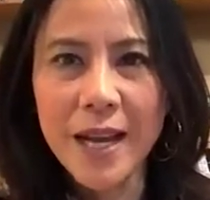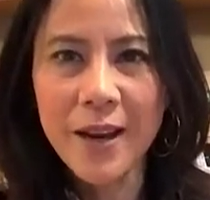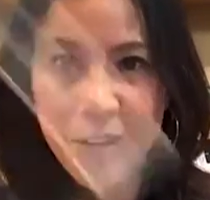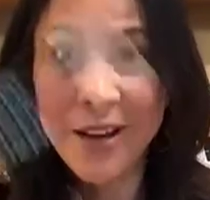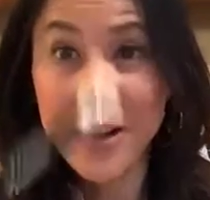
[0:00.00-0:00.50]

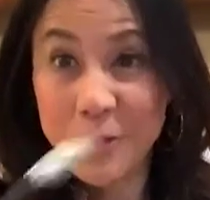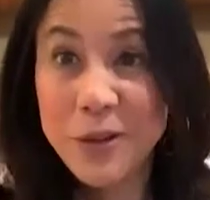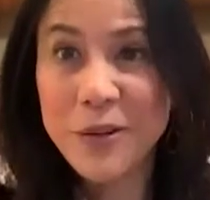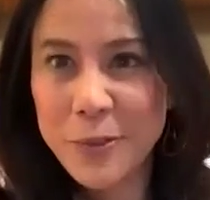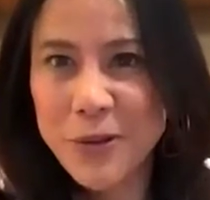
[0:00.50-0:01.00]
and, I'll, and I
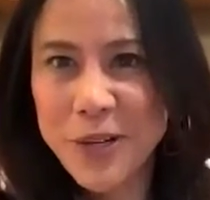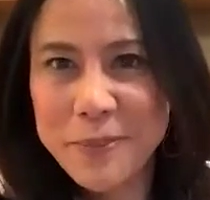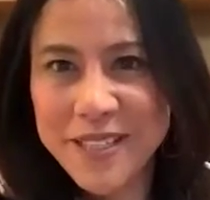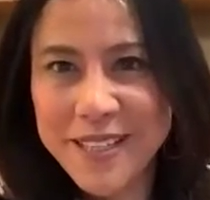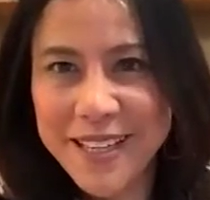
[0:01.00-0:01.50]
will I will
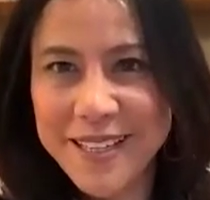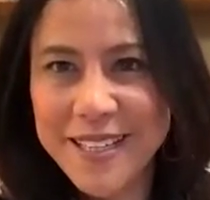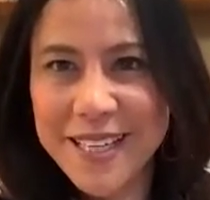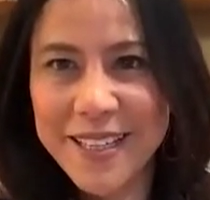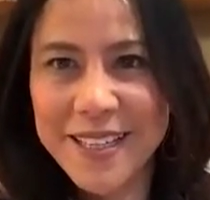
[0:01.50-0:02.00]
come back to that in a
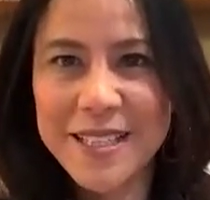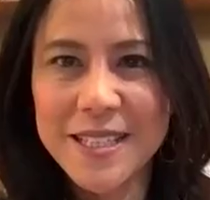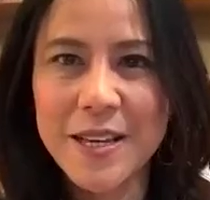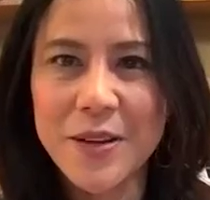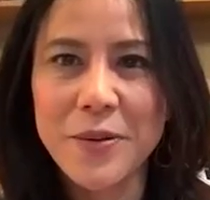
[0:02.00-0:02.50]
second.
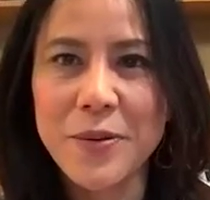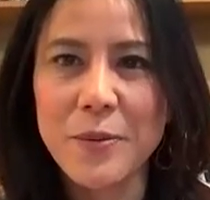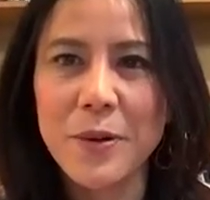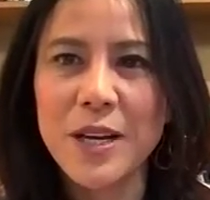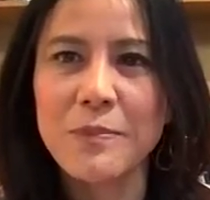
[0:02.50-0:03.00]
So
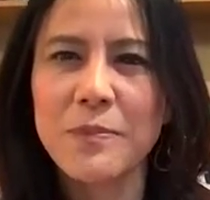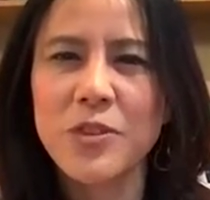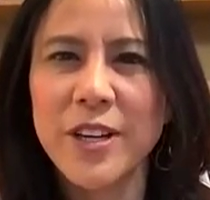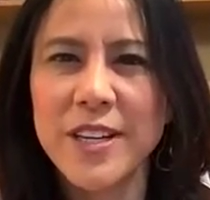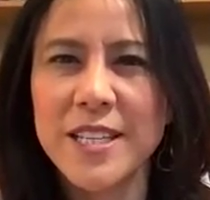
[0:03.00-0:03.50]
what I'm
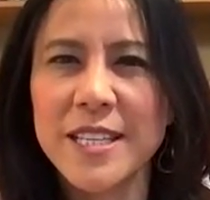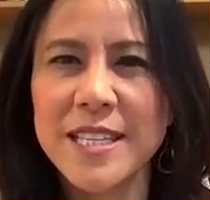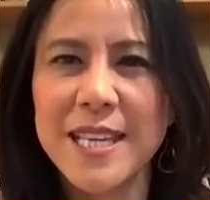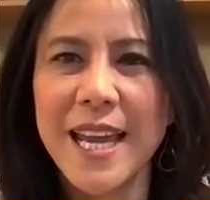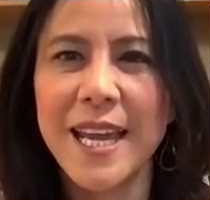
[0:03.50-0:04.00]
trying to
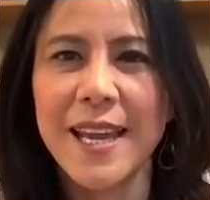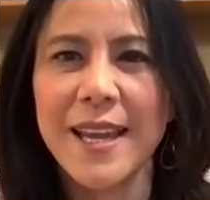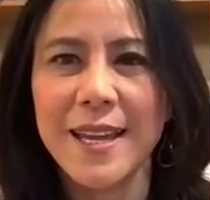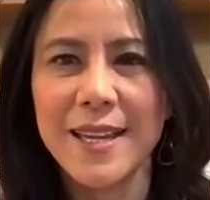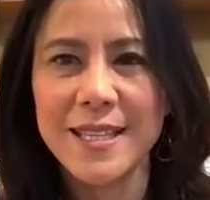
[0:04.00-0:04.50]
say
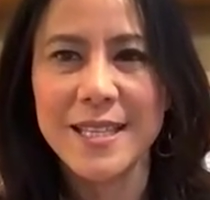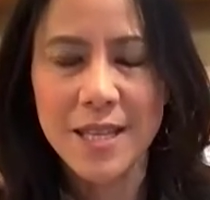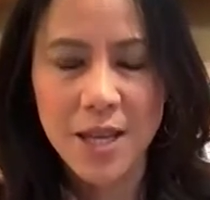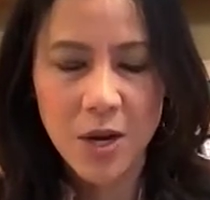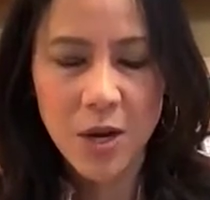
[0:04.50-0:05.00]
is
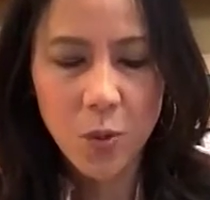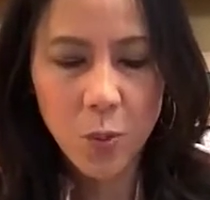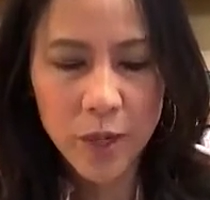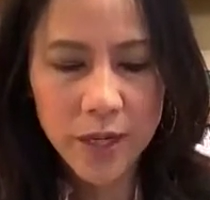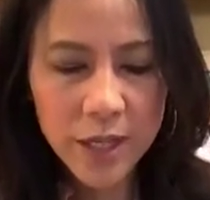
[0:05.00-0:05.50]

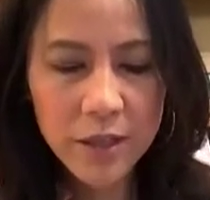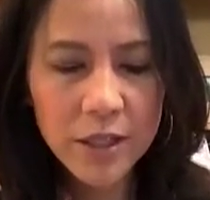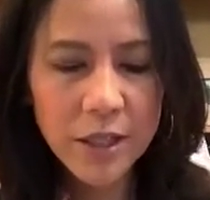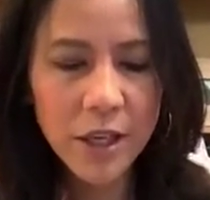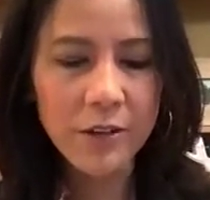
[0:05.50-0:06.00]
we
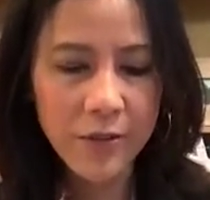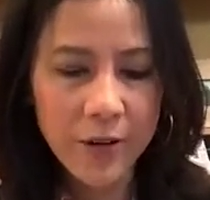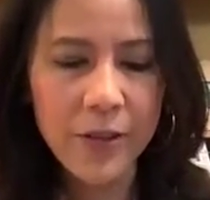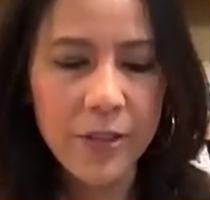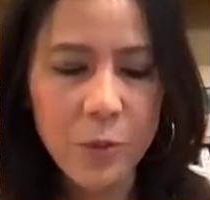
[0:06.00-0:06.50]
don't go
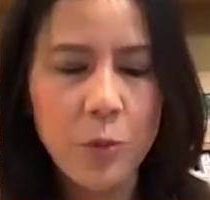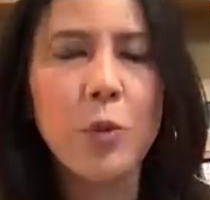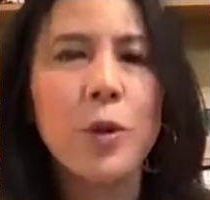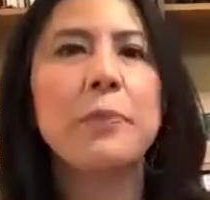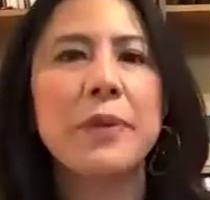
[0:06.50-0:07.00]
further than
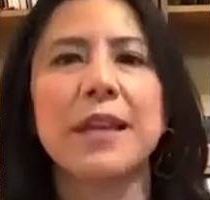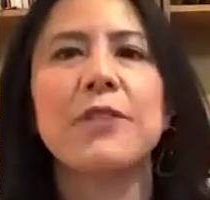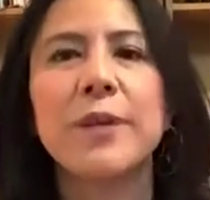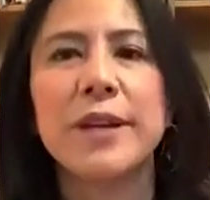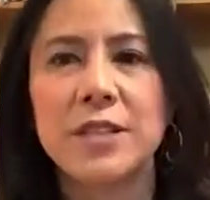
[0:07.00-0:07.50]
what we
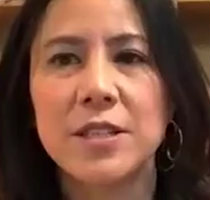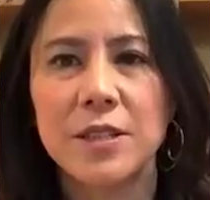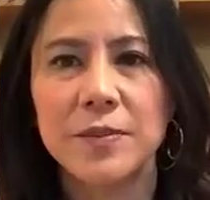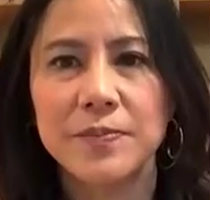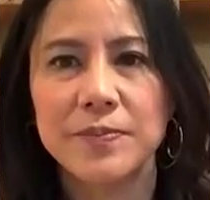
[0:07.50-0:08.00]
believe we can
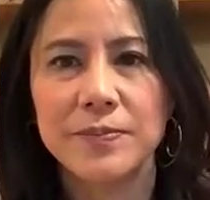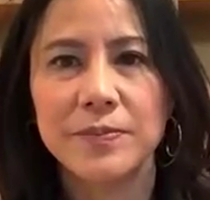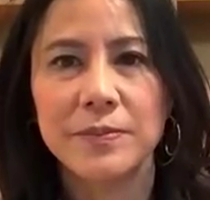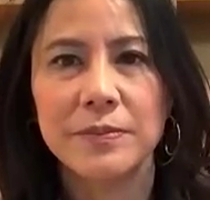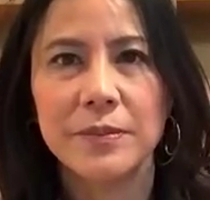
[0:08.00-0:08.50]
do.
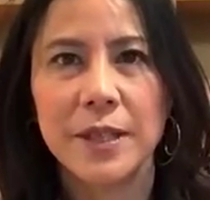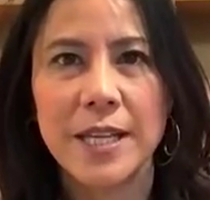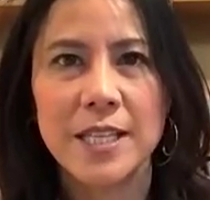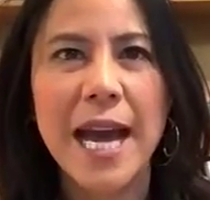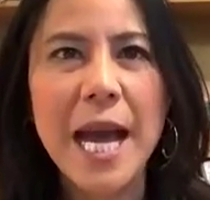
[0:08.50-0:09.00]

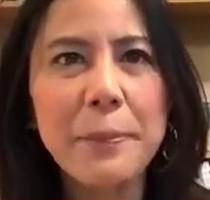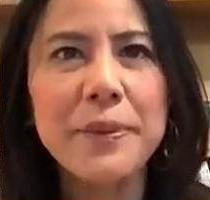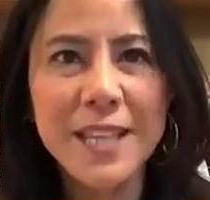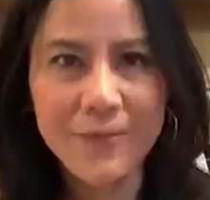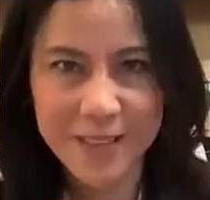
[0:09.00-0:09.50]
Okay, so our
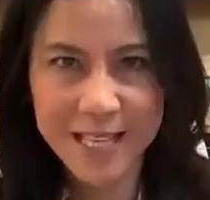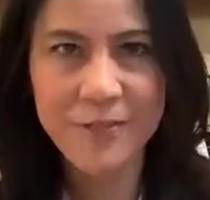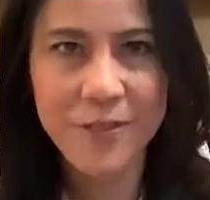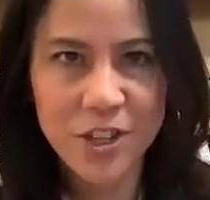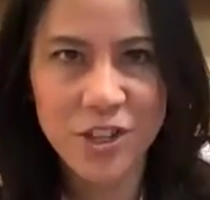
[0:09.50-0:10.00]
belief is
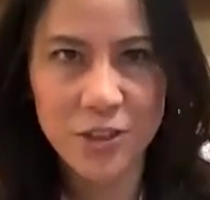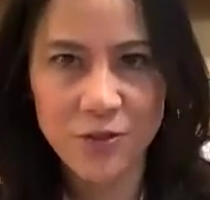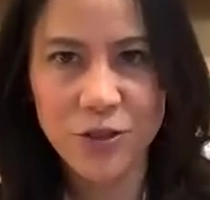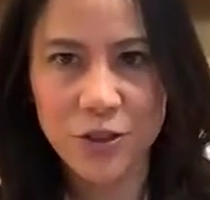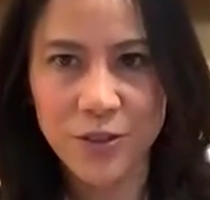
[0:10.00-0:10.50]
our version
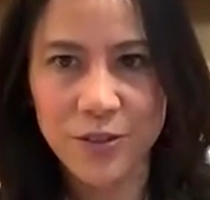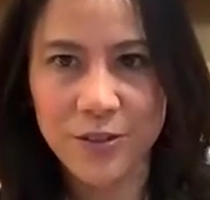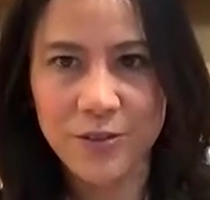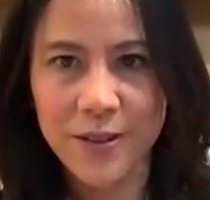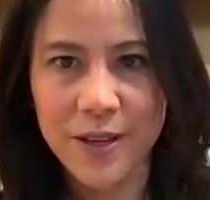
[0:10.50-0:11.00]
of truth,
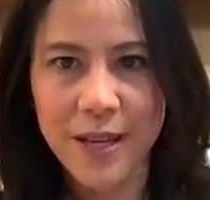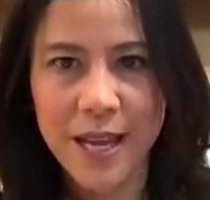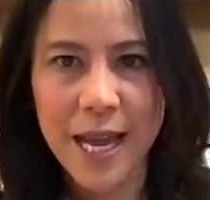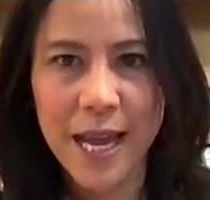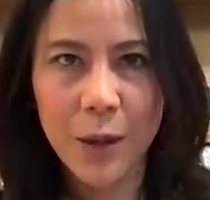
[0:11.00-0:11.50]

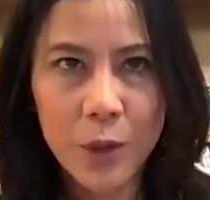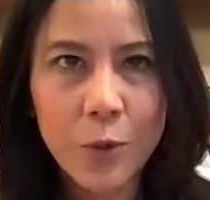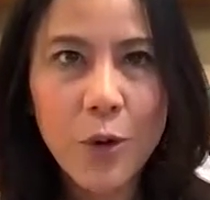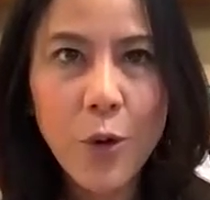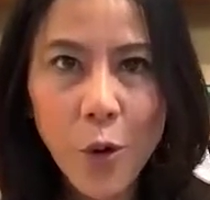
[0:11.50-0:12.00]
and we
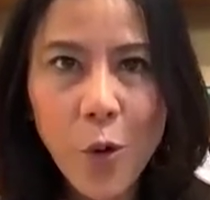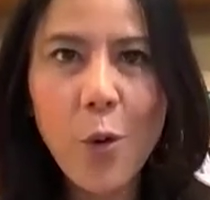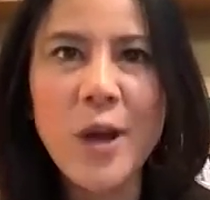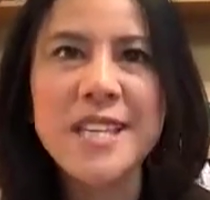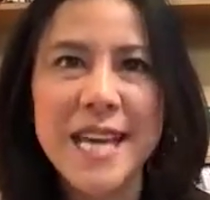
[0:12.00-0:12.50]
will
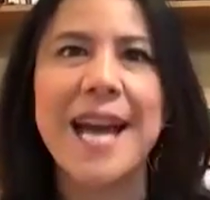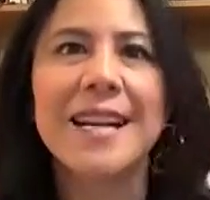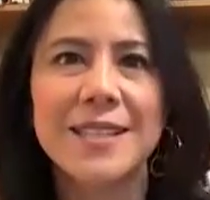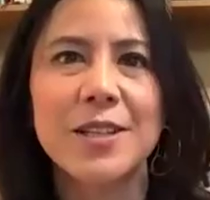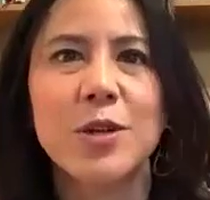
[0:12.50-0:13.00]
always
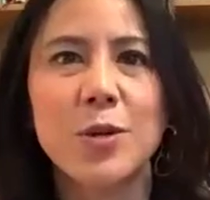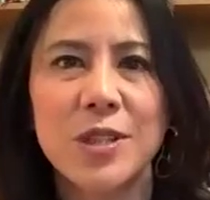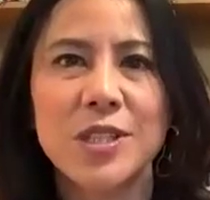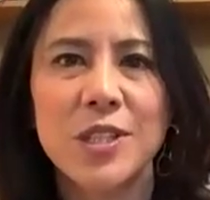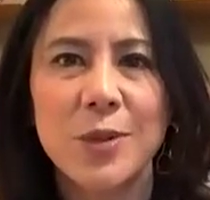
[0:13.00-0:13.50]
act
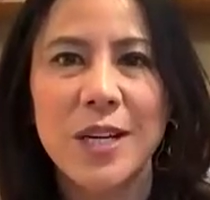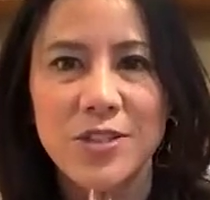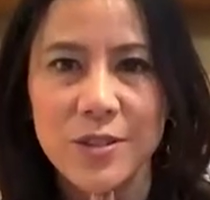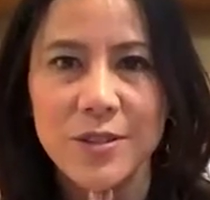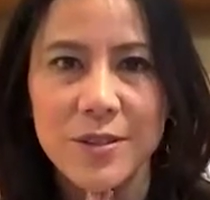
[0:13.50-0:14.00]
according to our
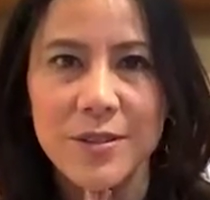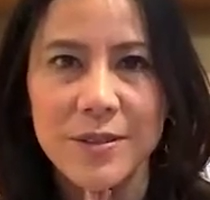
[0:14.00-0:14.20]
truth.